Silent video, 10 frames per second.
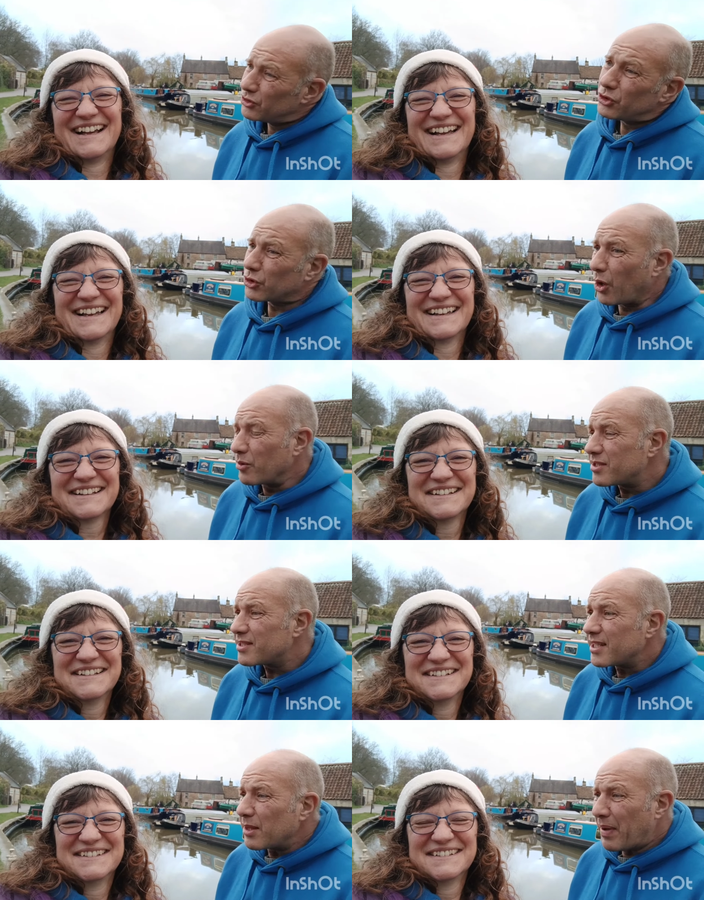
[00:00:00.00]
Speaker 1: just going to
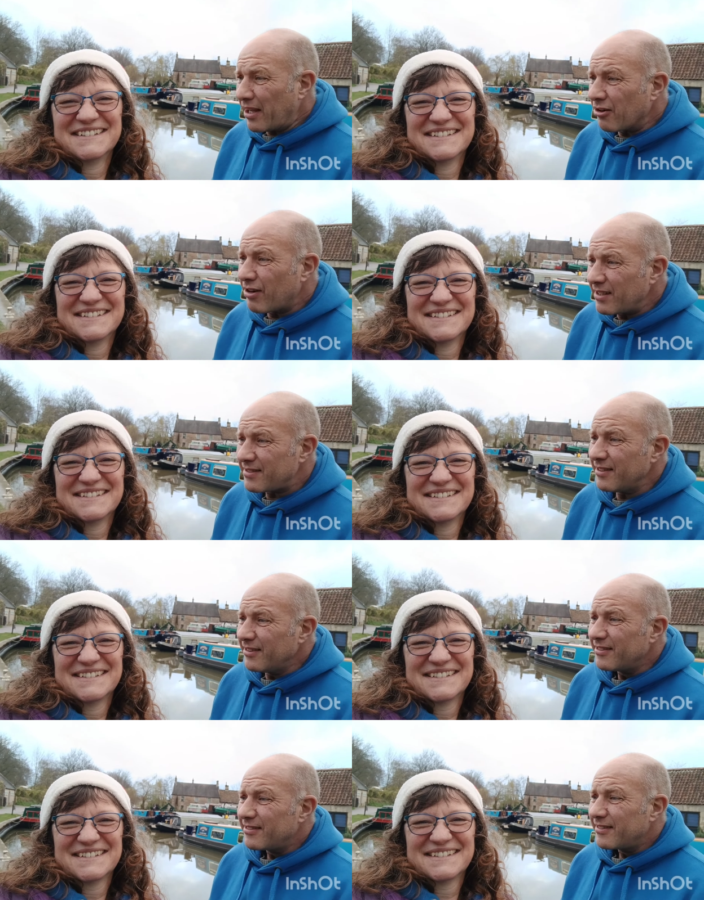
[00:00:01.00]
see the banger racing.
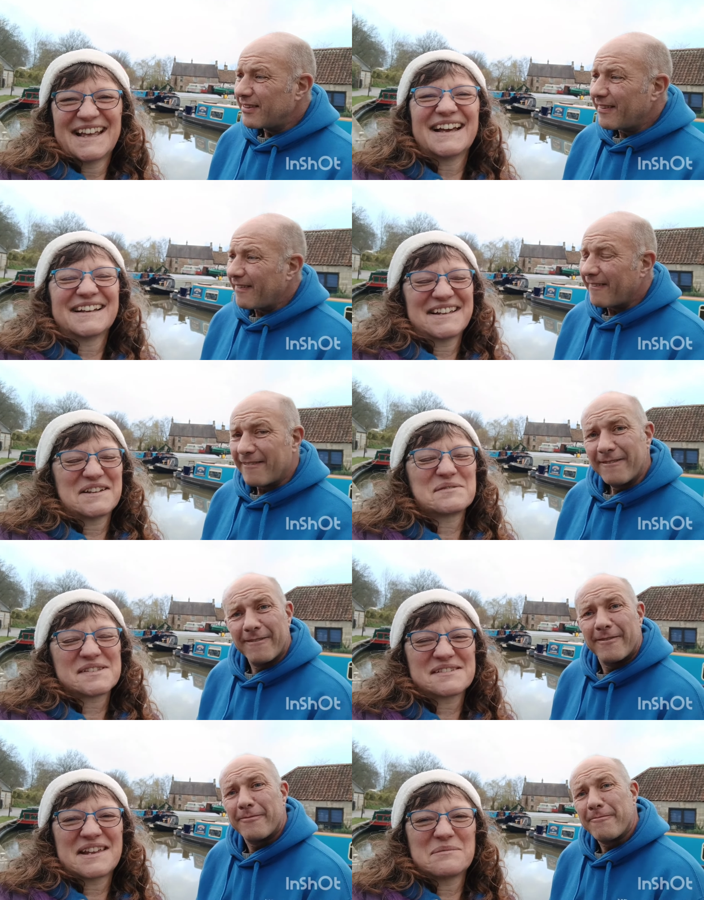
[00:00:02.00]
Speaker 2: Yeah, yeah, it
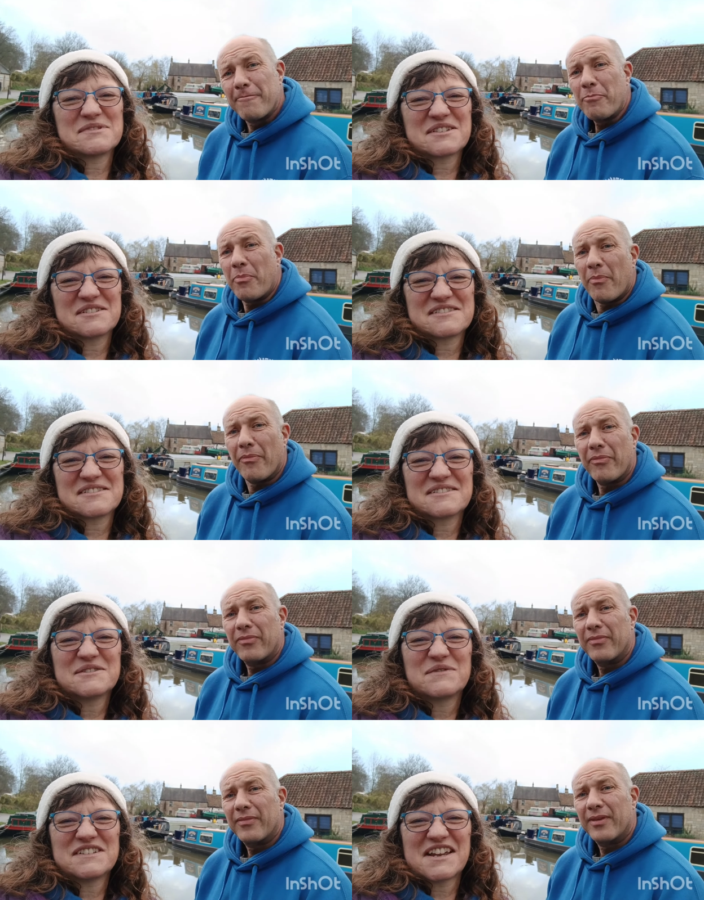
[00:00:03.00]
was, it was good,
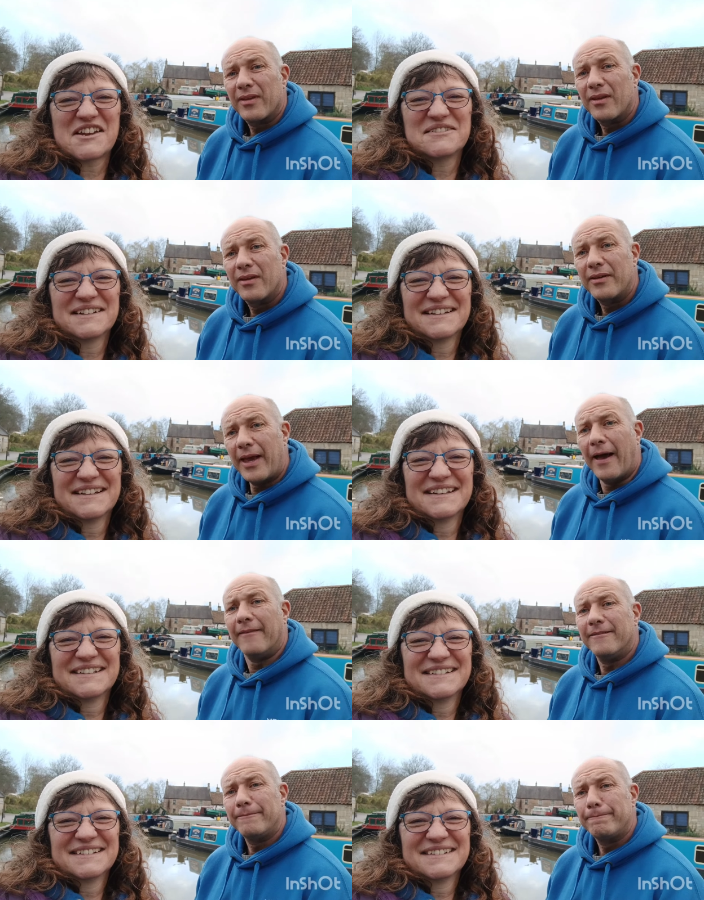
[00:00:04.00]
good video. Yeah.
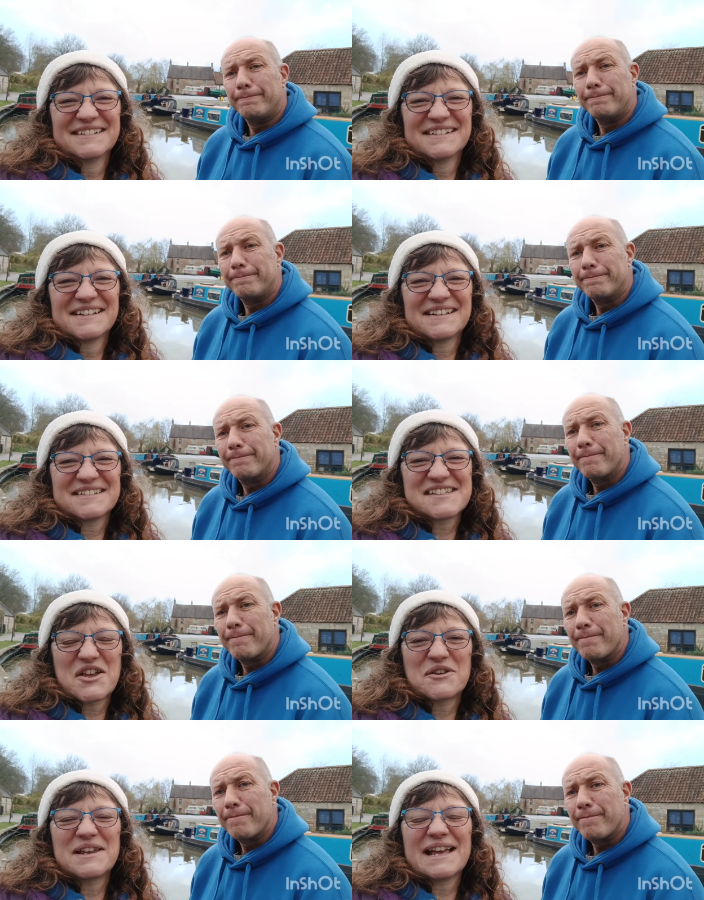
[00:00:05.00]

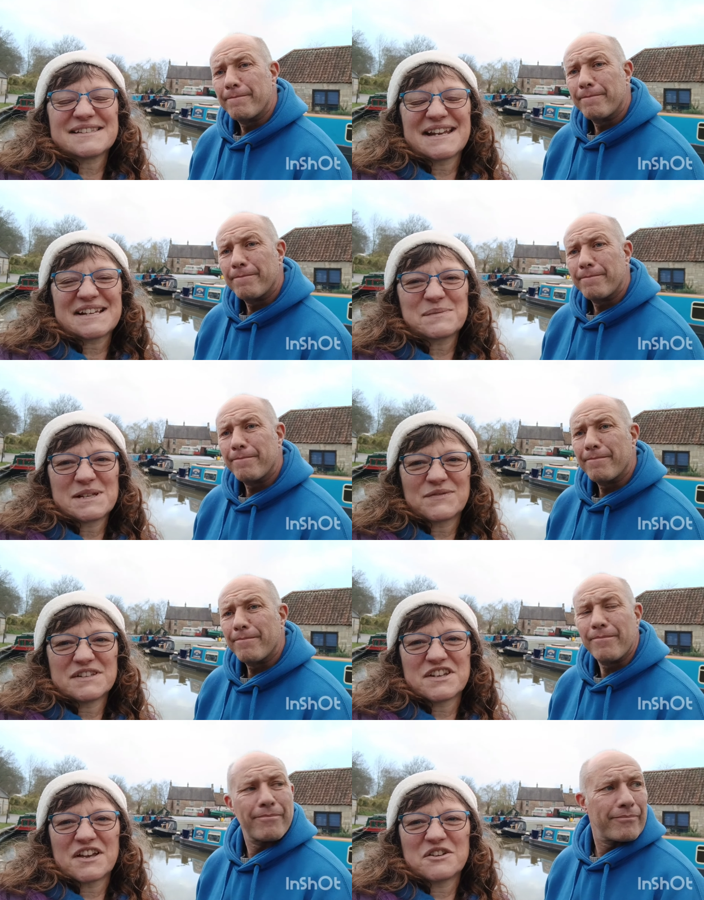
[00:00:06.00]
So, yes, next week's
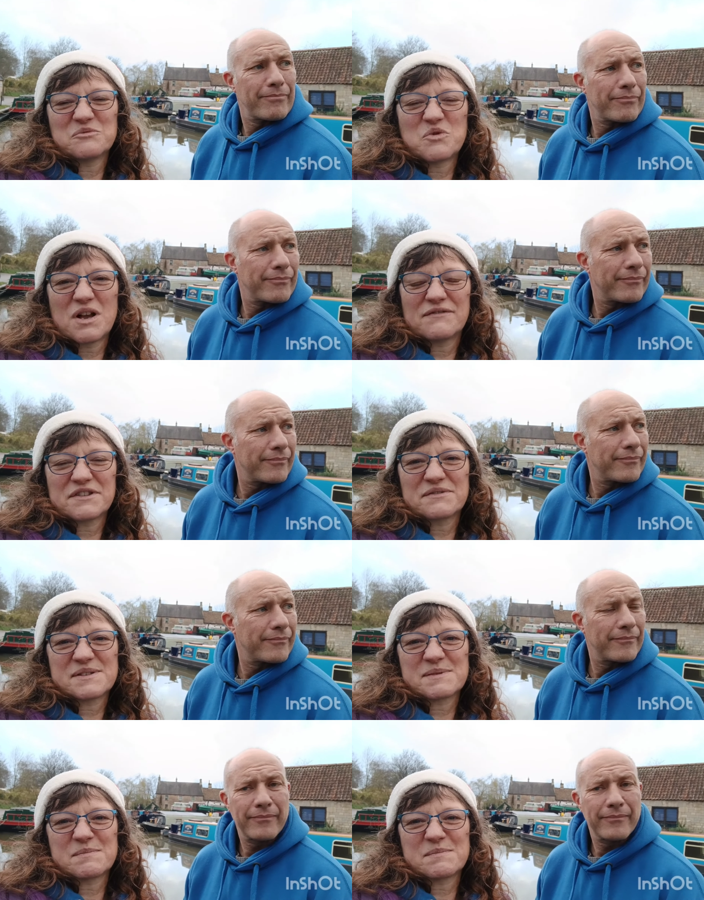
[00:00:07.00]
video, we'll cover the Christmas